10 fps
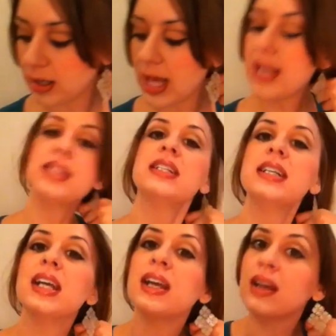
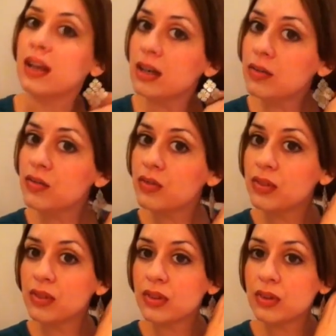elastic in
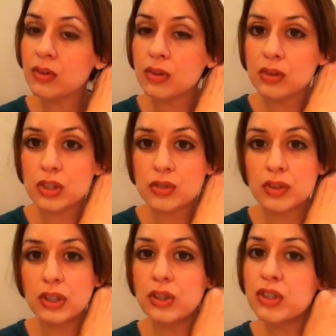just
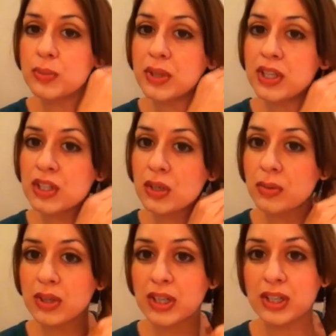real loose because you know what
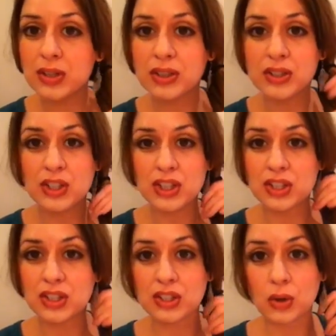we're going to do? This is
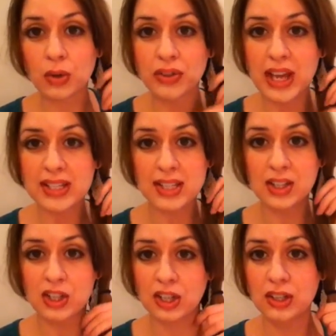just to hold that
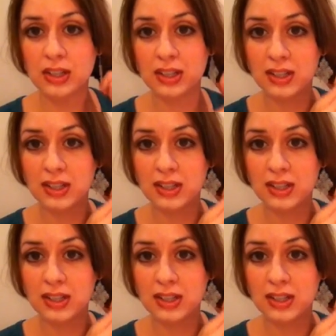section,